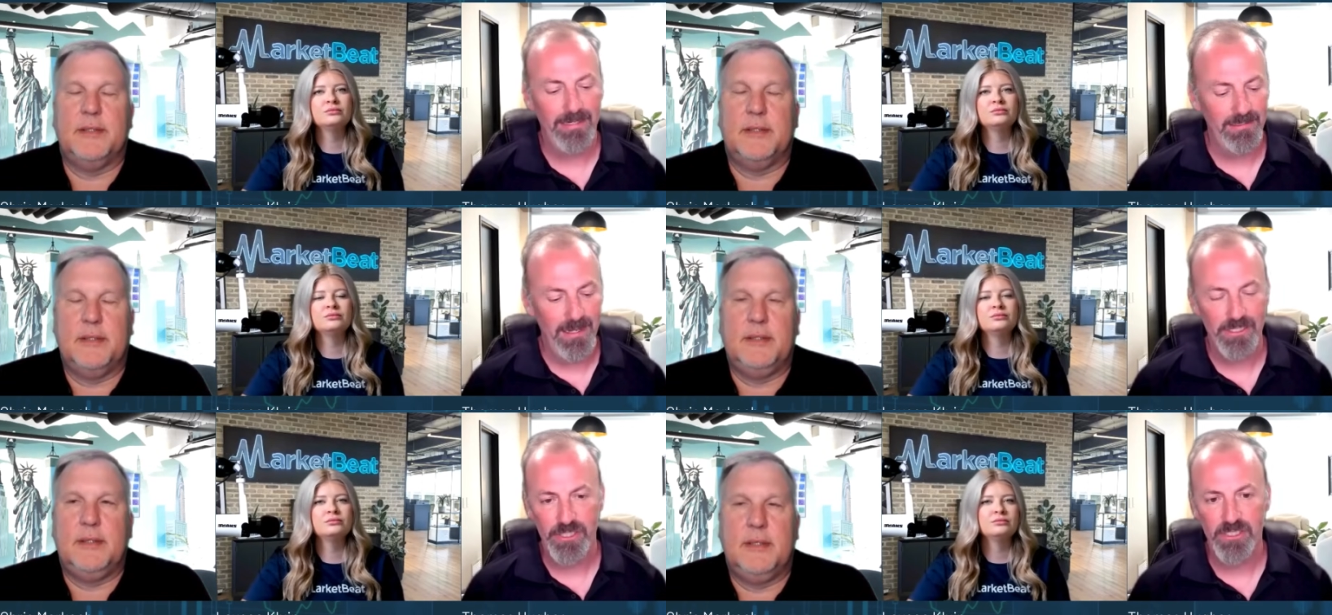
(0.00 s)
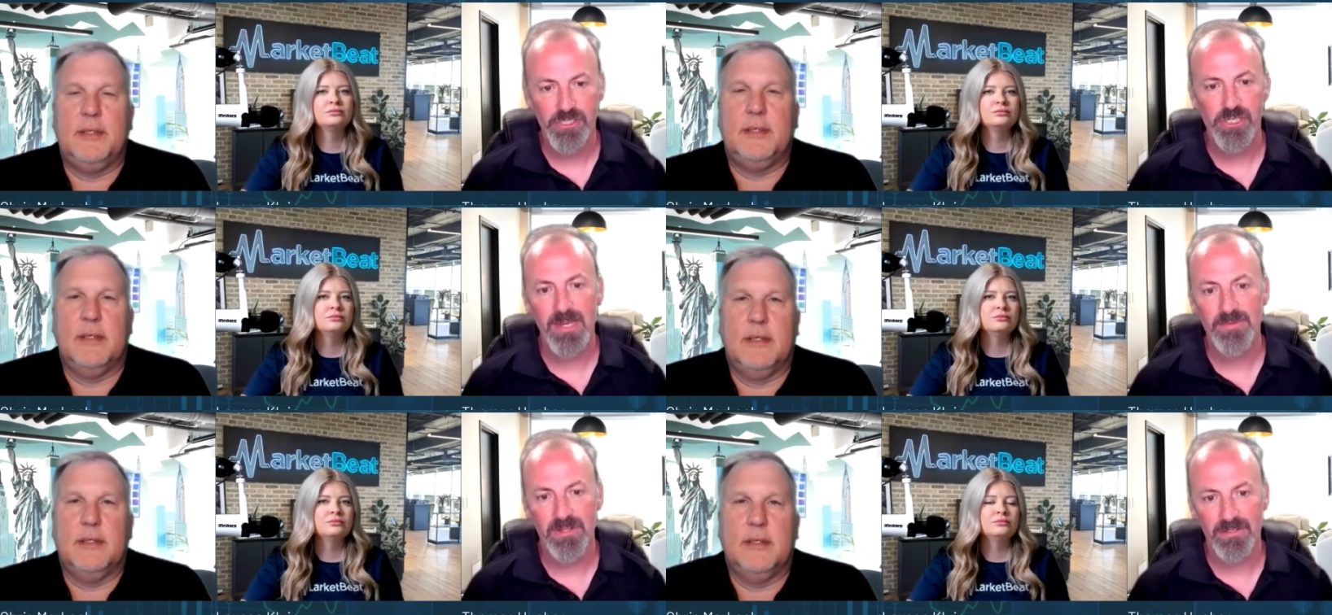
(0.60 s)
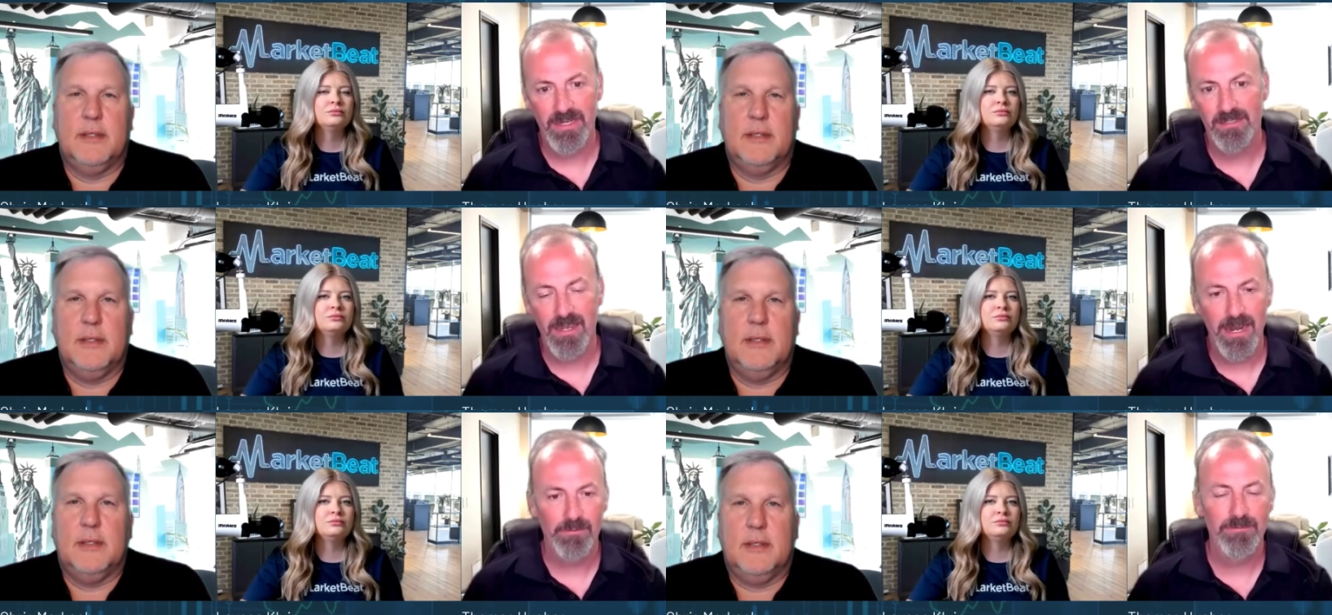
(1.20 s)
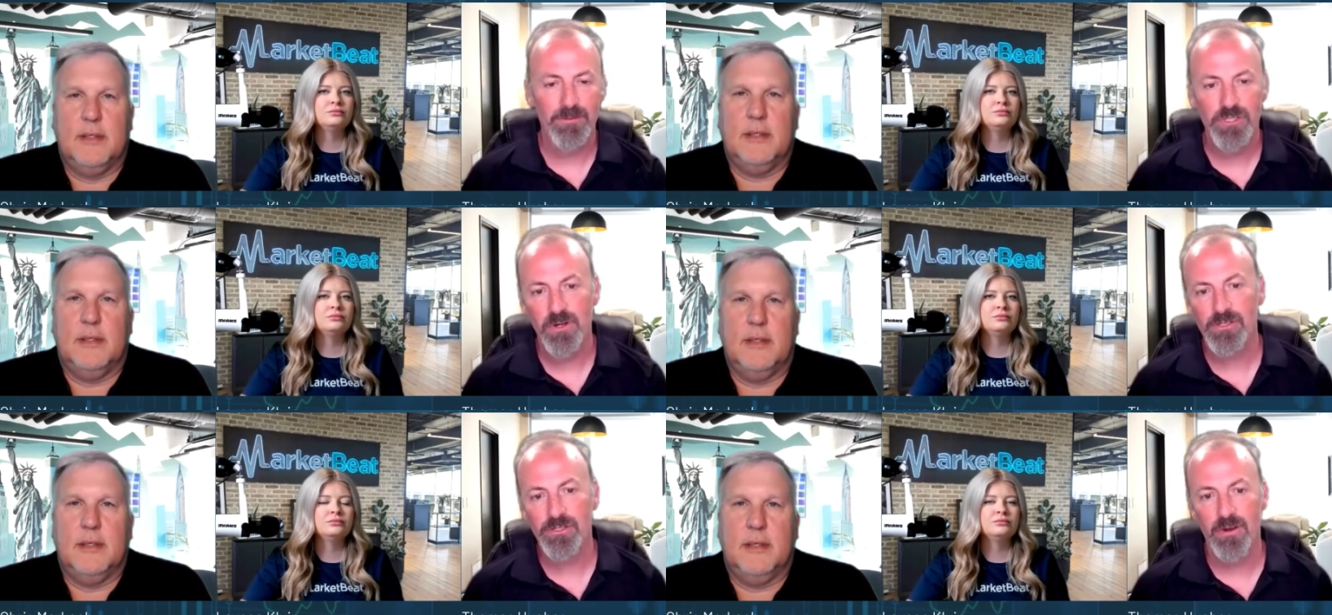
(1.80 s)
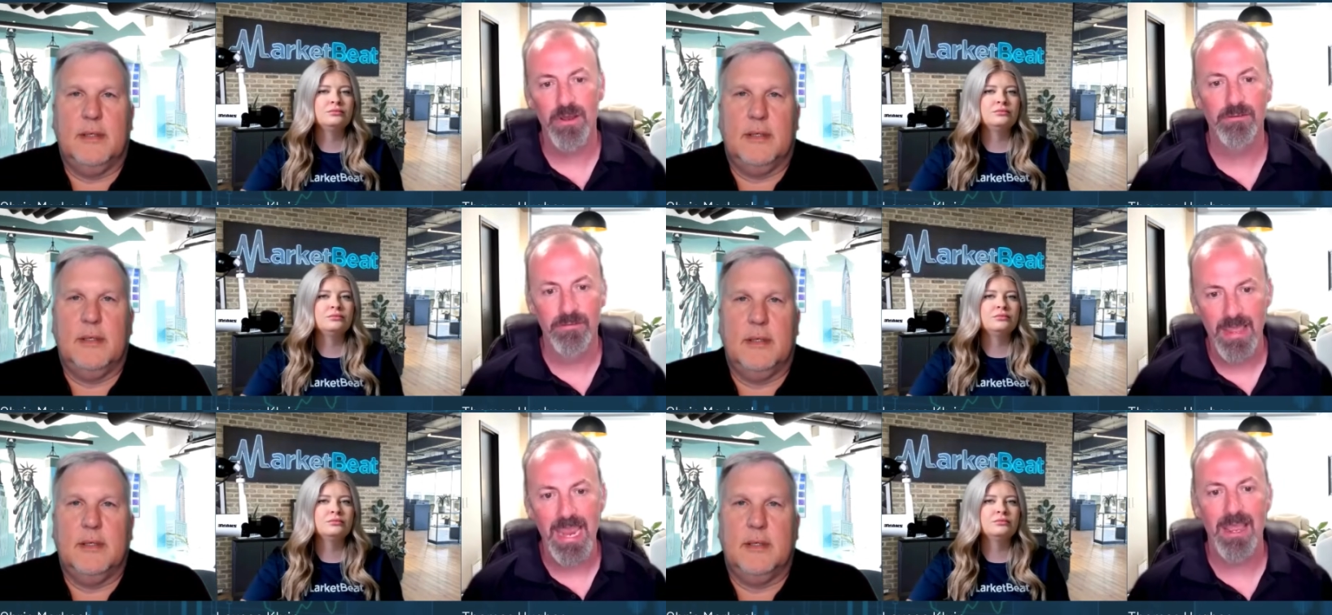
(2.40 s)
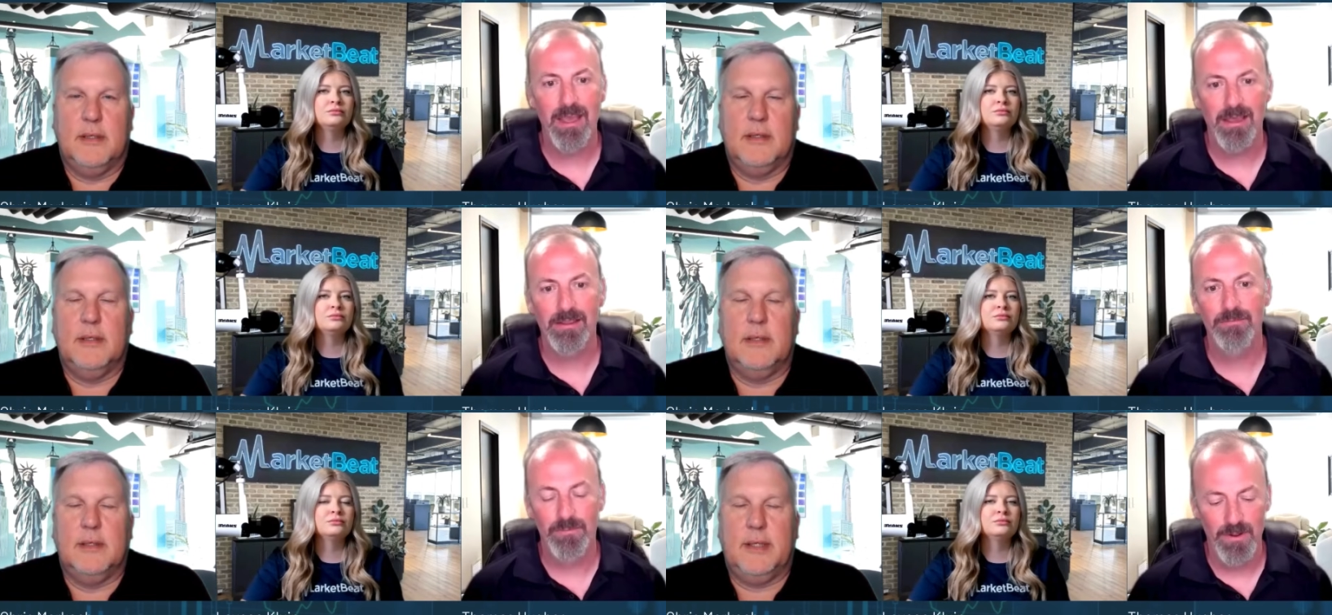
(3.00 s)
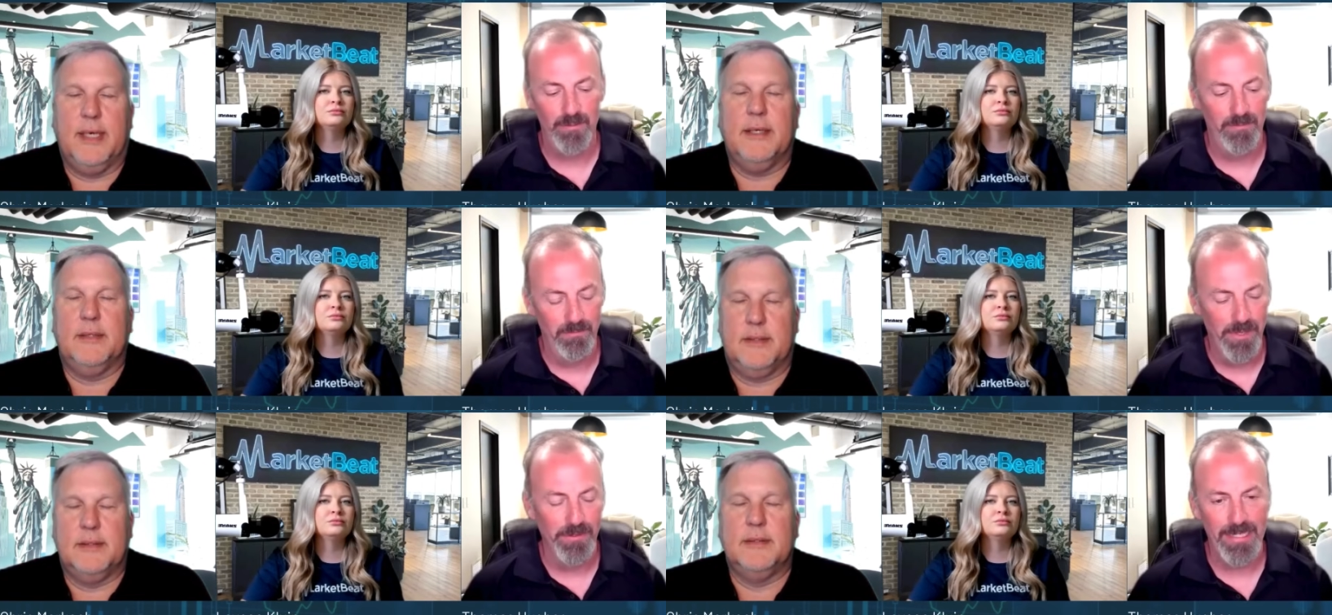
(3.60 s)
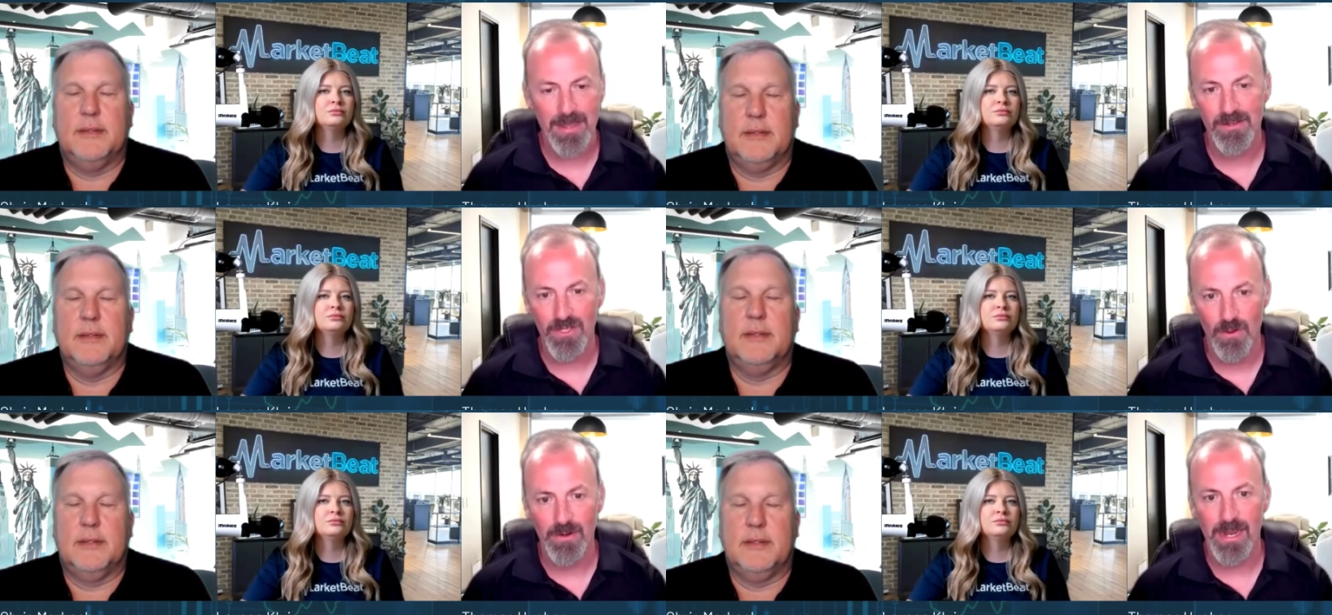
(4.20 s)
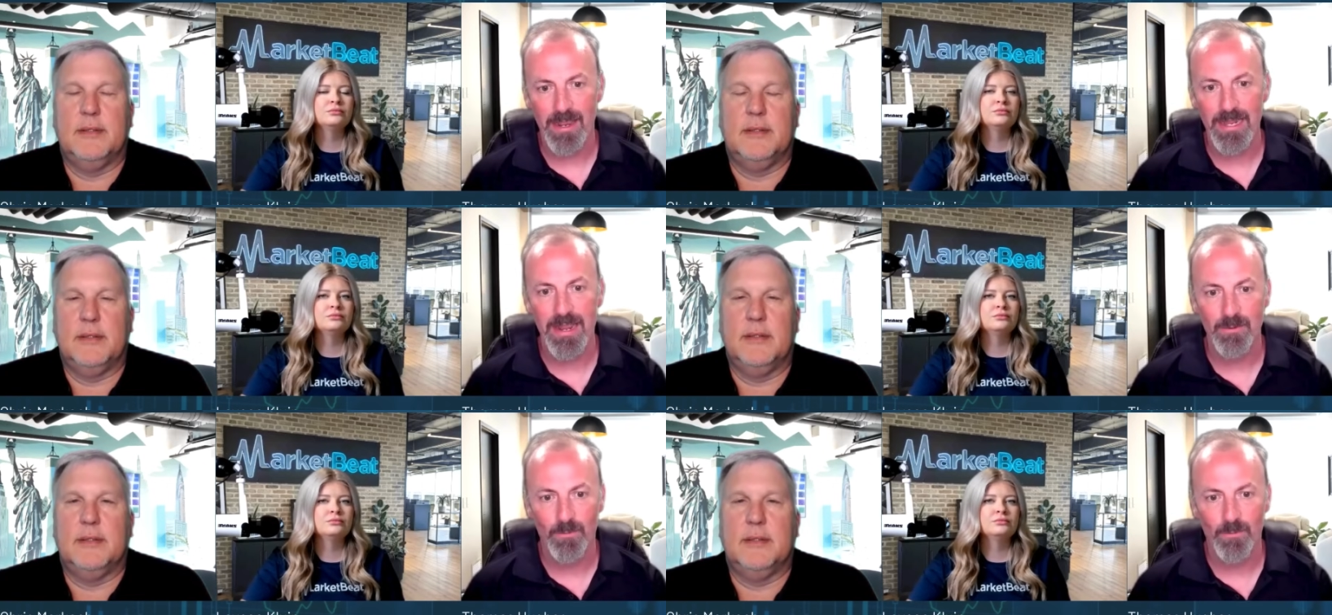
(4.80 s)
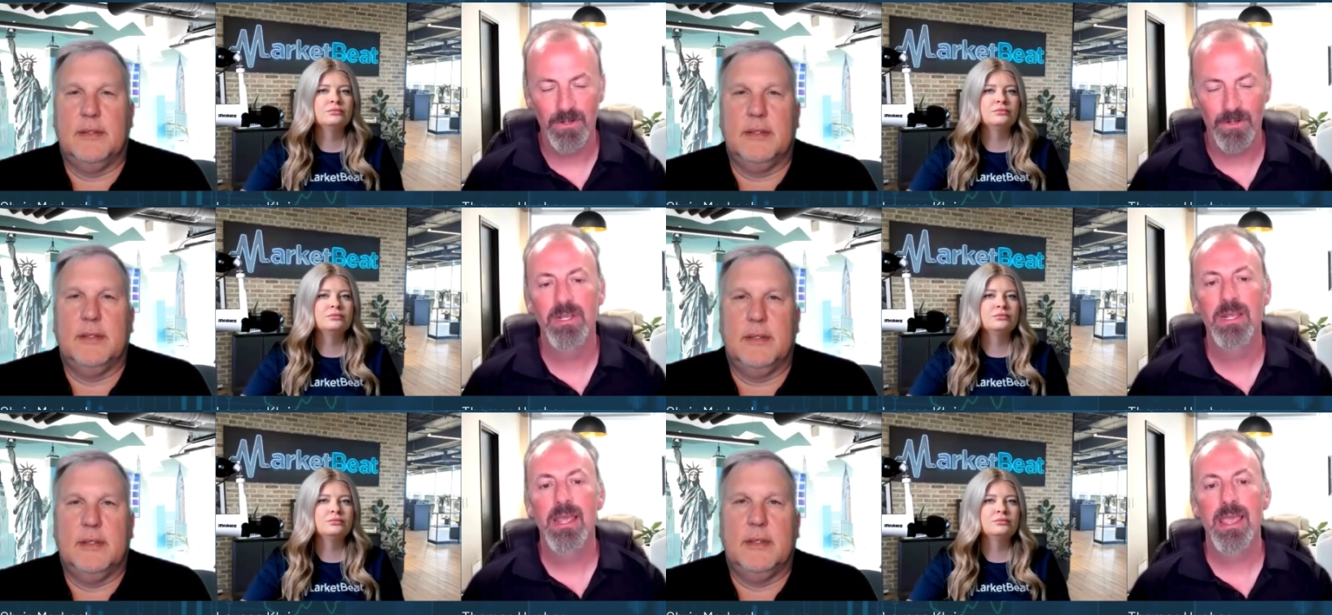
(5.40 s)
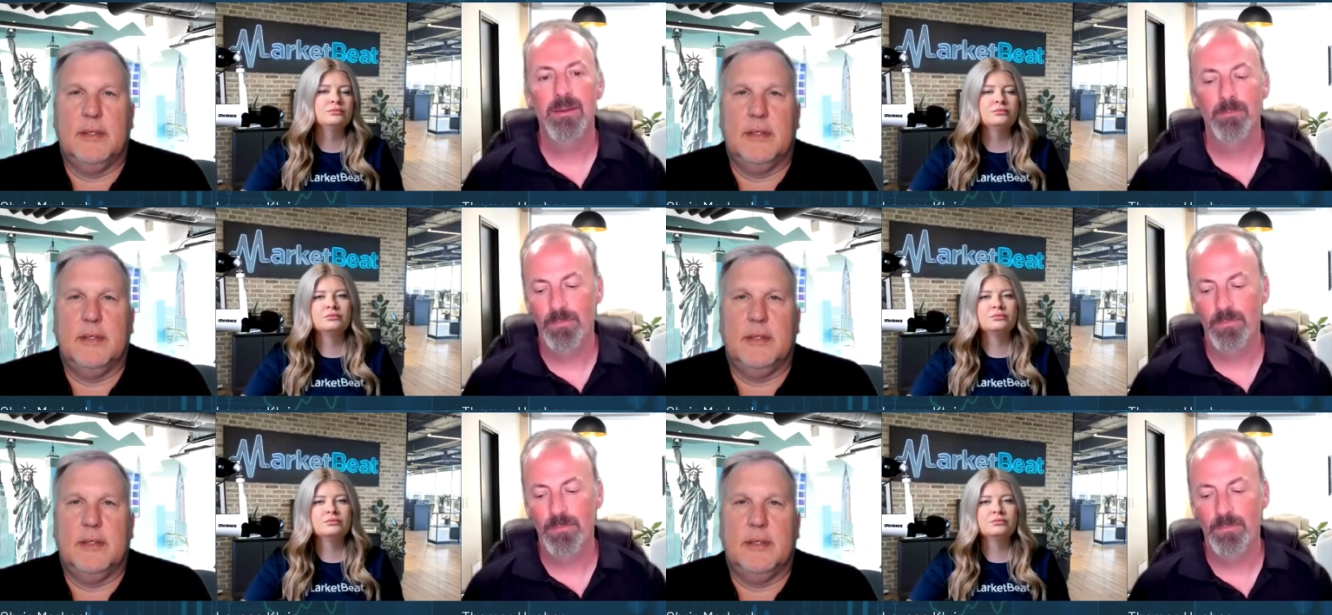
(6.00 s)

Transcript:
Speaker 1: It's not just chips, it's the entire infrastructure of AI from building out its own AI networks and